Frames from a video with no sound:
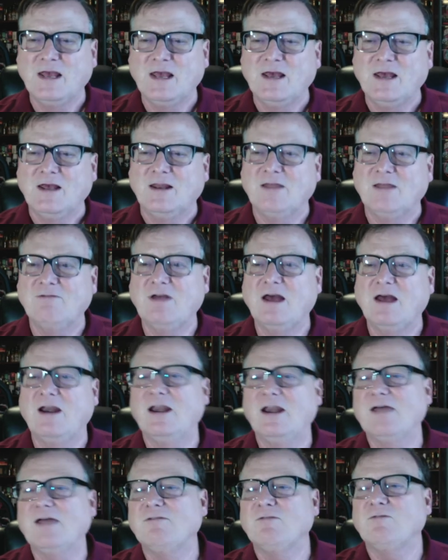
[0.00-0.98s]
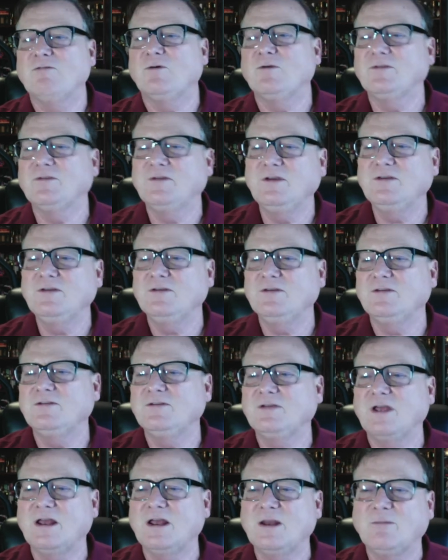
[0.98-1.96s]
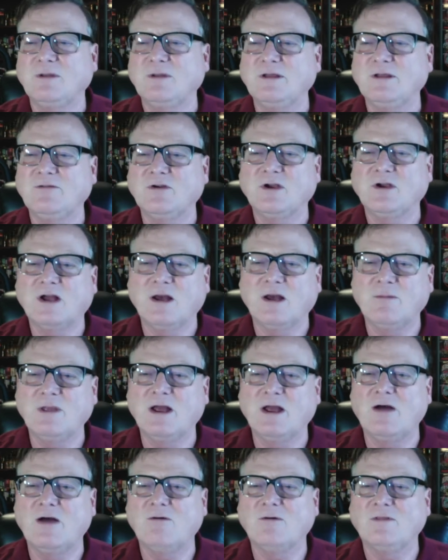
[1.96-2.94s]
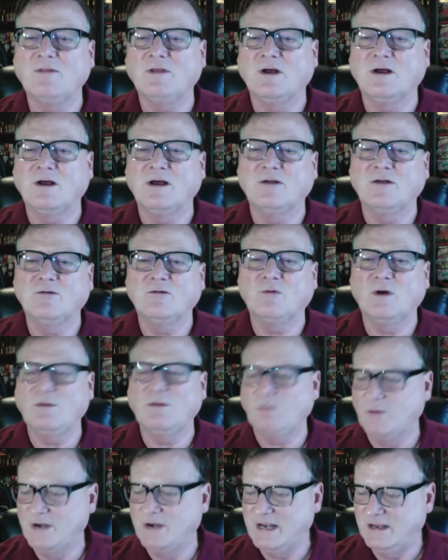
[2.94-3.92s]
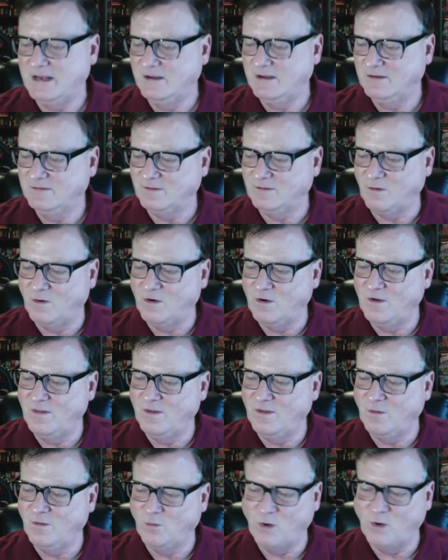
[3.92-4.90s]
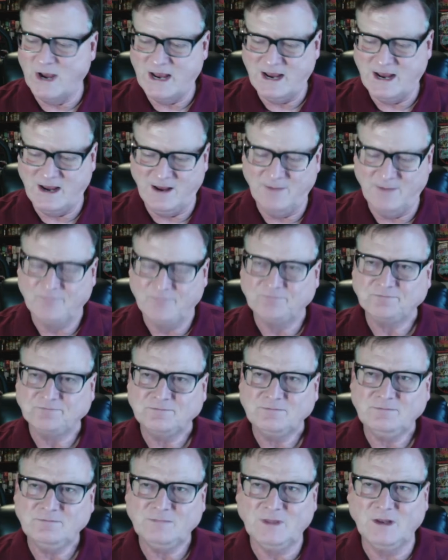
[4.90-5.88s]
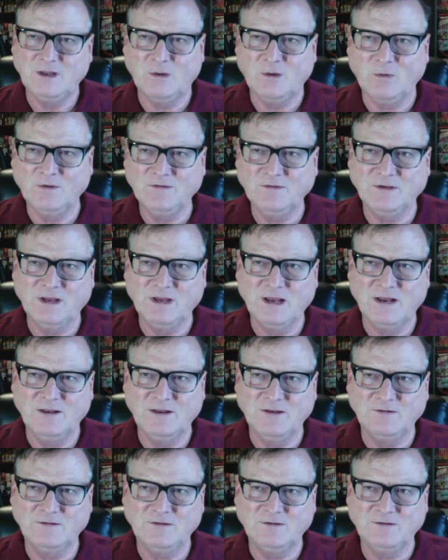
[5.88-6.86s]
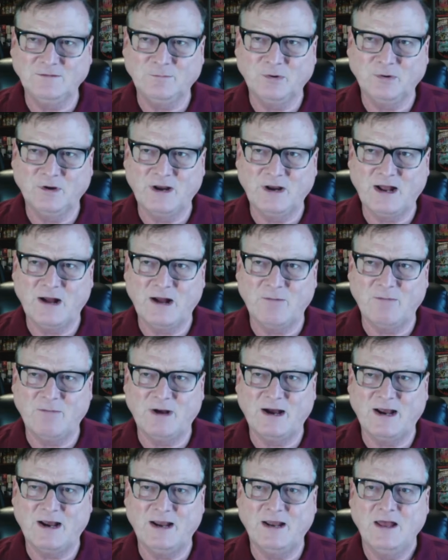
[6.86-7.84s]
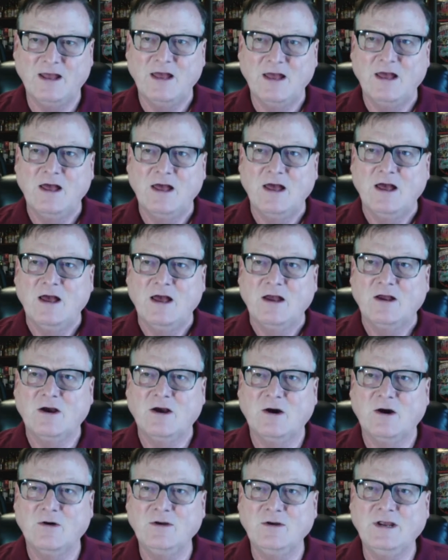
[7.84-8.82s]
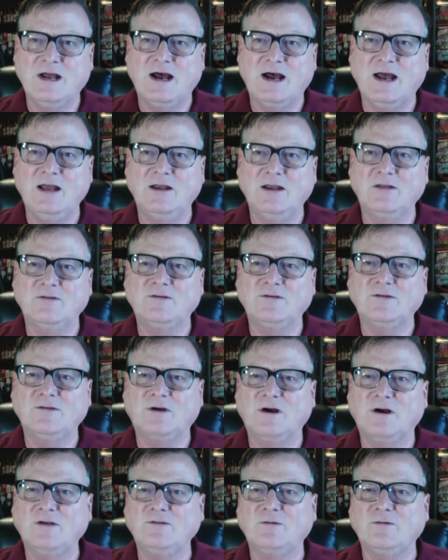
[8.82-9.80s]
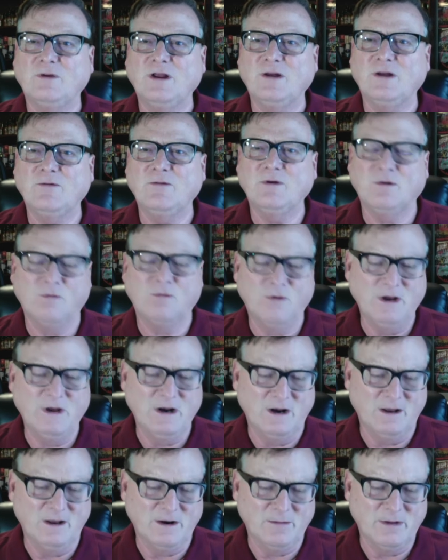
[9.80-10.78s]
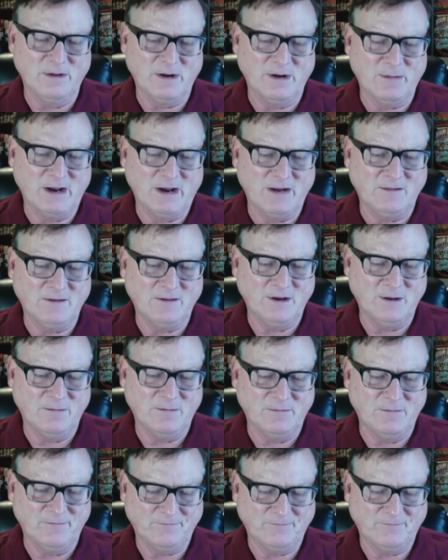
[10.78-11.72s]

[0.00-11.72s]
They've got 11 full seasons, and I believe they're coming out with a 12th one is on the way. Now, once again, this is put out by Coney Island Saucery, and I want to read a little bit about them.